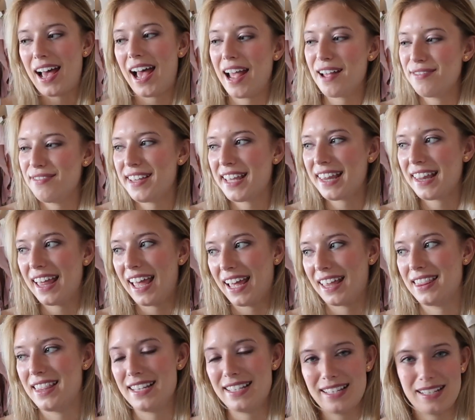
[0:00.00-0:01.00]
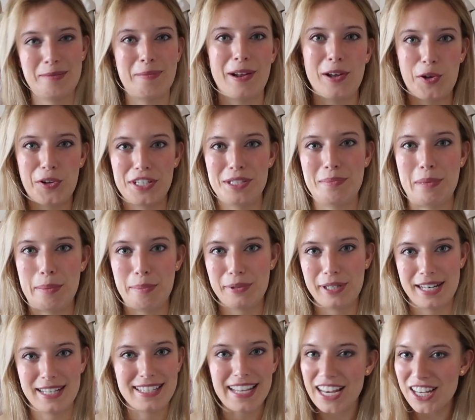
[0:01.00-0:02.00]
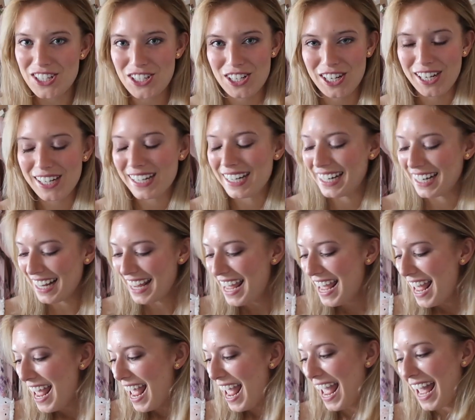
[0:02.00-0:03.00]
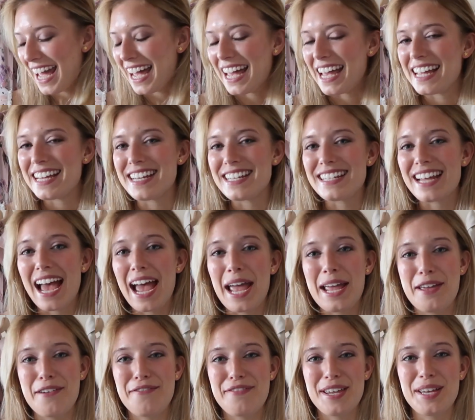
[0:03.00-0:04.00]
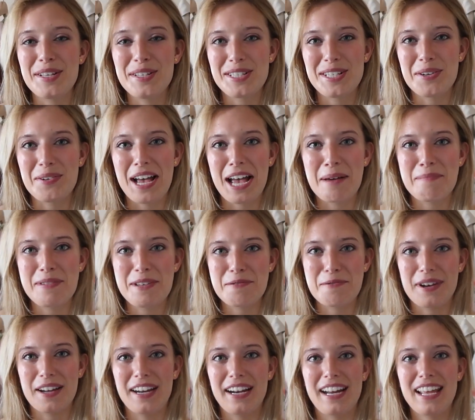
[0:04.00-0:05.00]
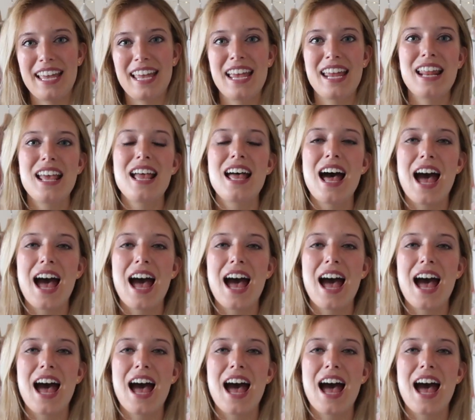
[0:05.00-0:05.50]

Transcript: I feel like this is my ultimate princess shirt and I feel so happy wearing it.